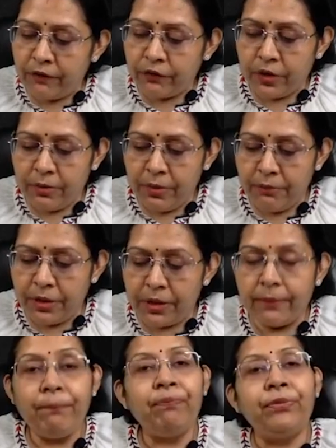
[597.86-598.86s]
have to
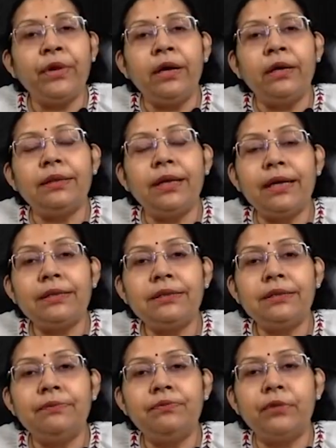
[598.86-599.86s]
remember that
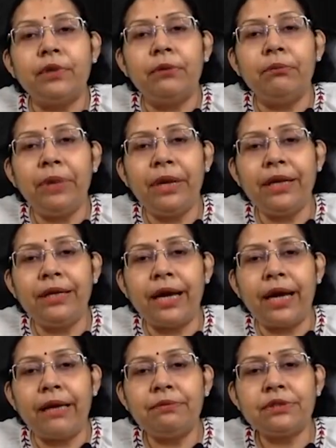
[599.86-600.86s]
many
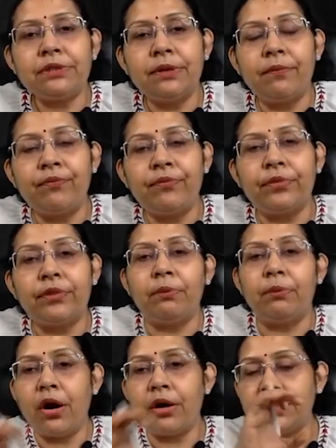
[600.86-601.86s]
times the
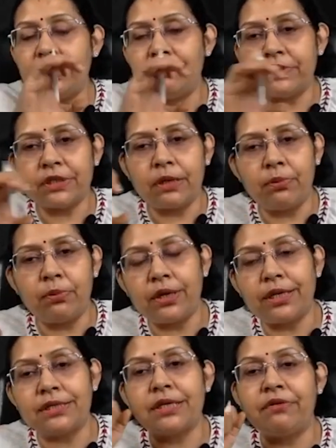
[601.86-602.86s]
box and whisker plot
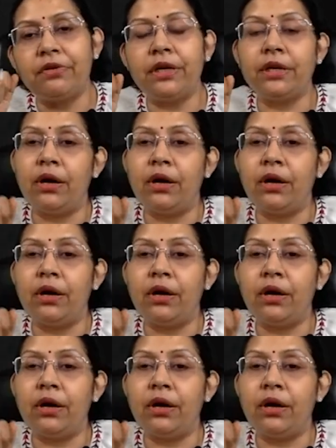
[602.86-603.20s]
is given in